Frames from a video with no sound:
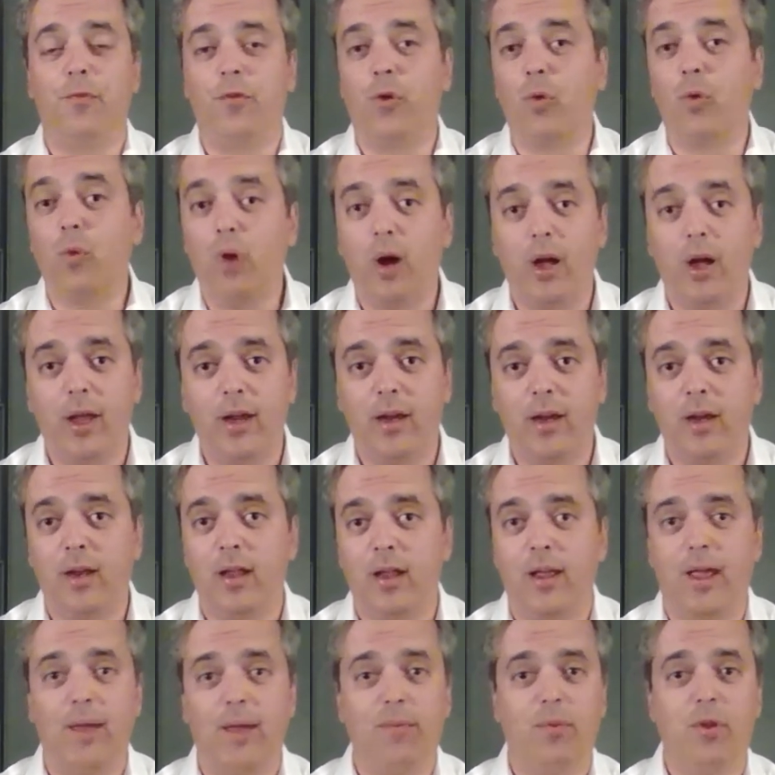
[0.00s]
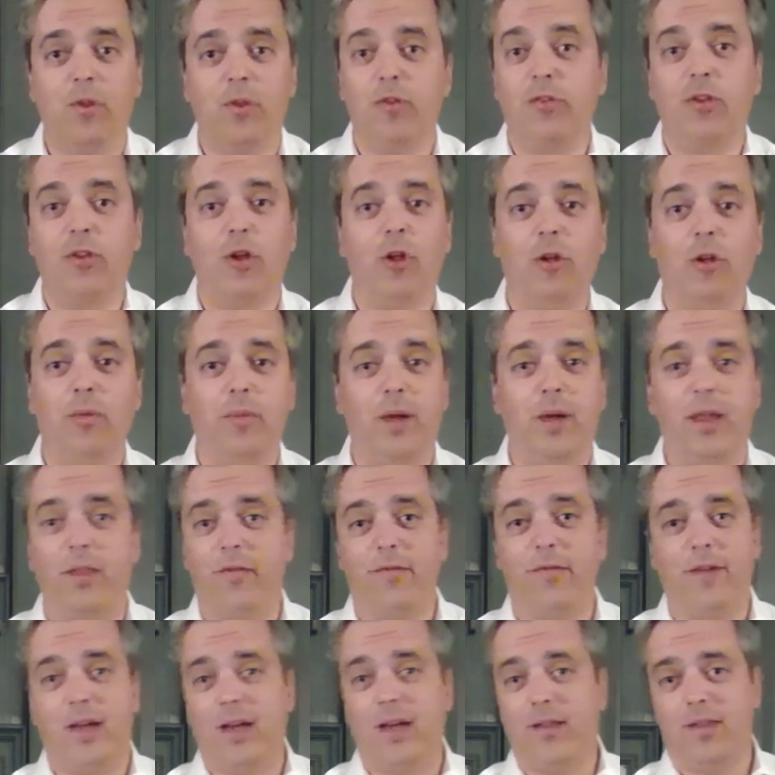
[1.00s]
for one, am consoled by
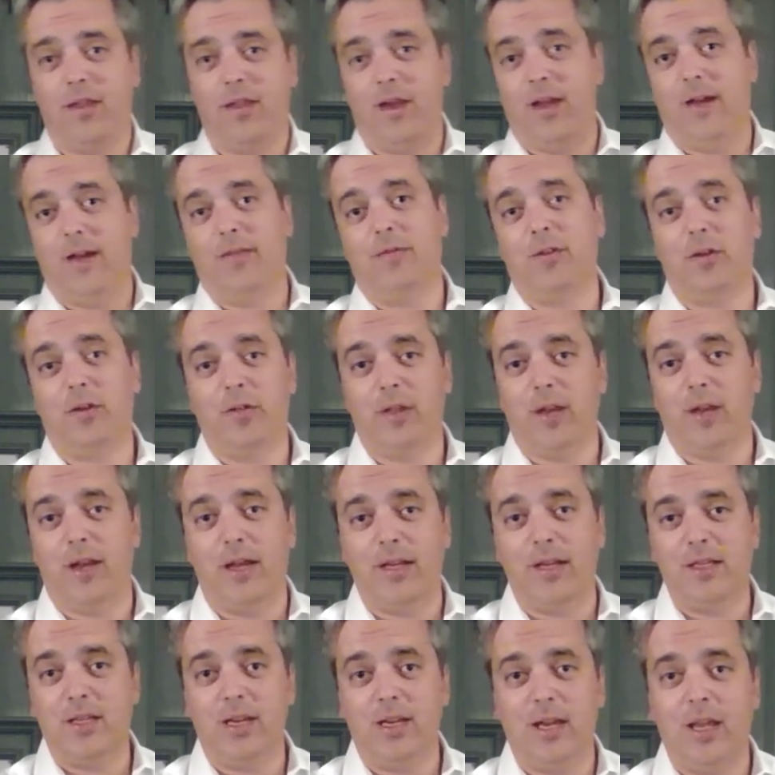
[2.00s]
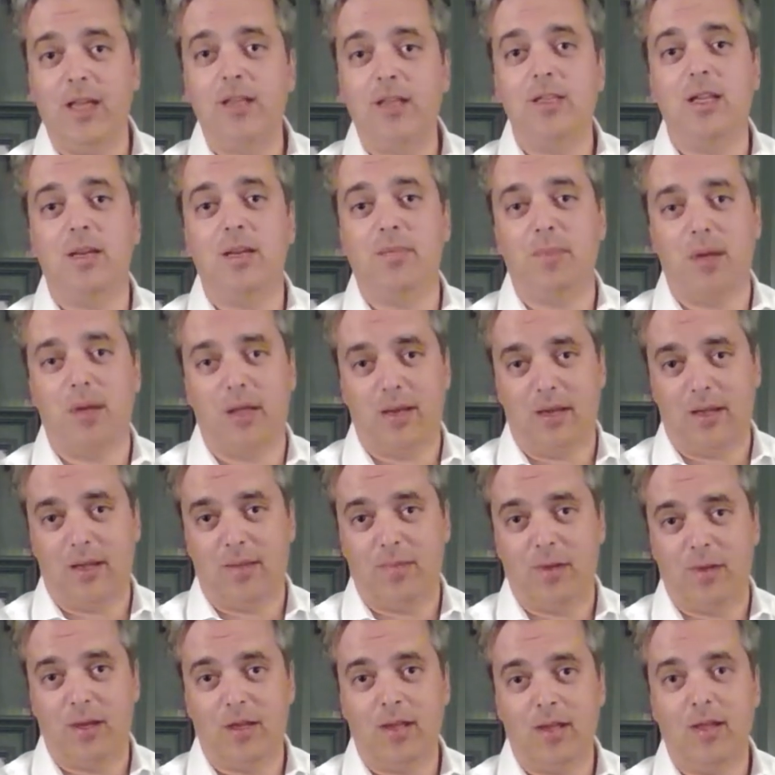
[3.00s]
the fact that after the 1918
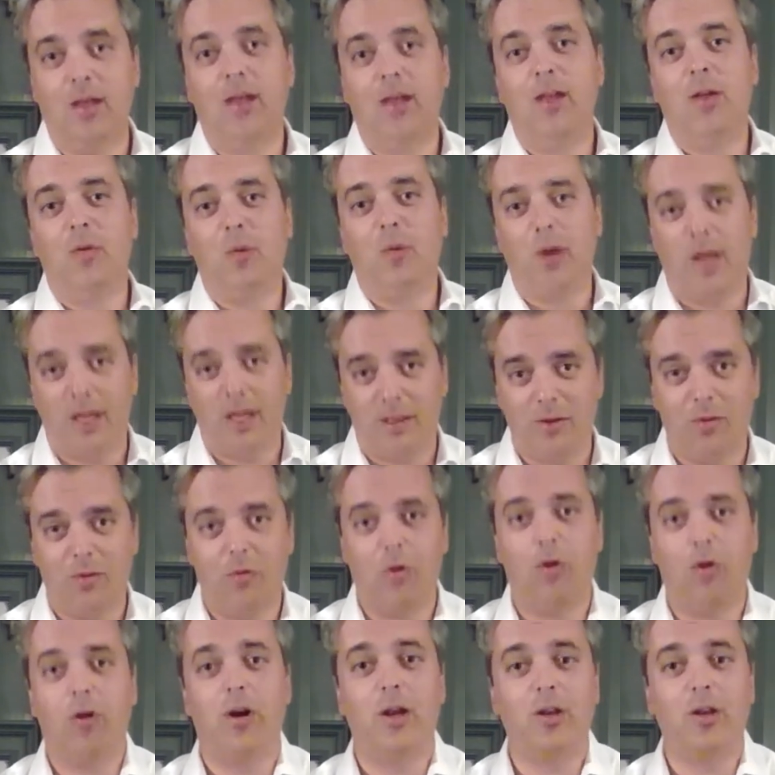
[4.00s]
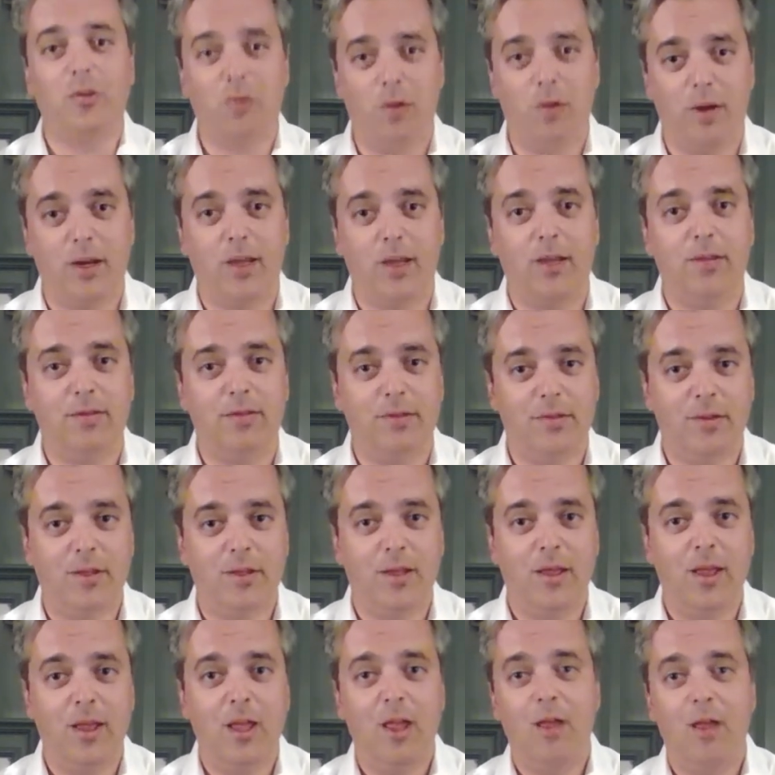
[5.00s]
pandemic, we had the Roaring
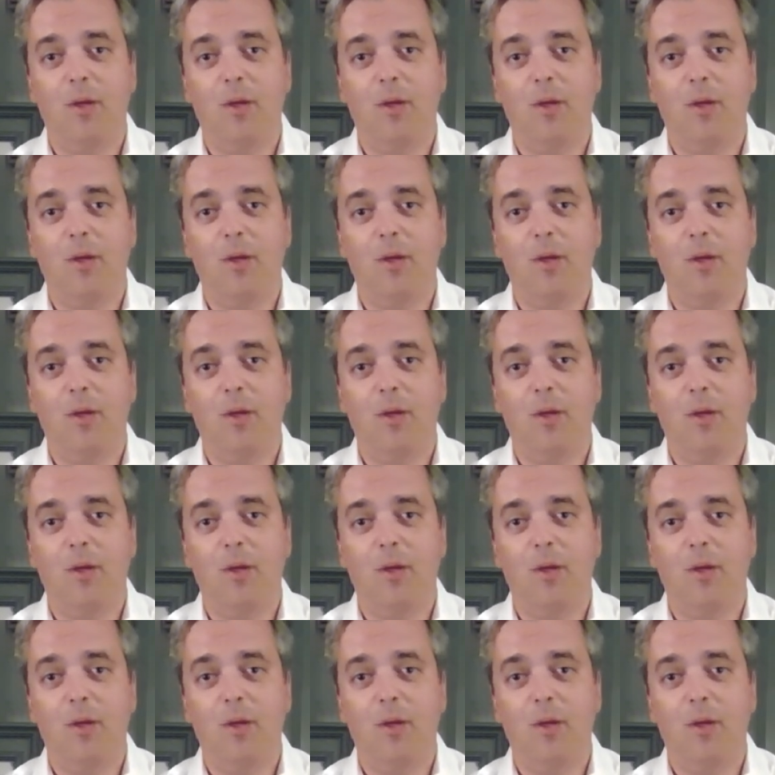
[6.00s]
Twenties.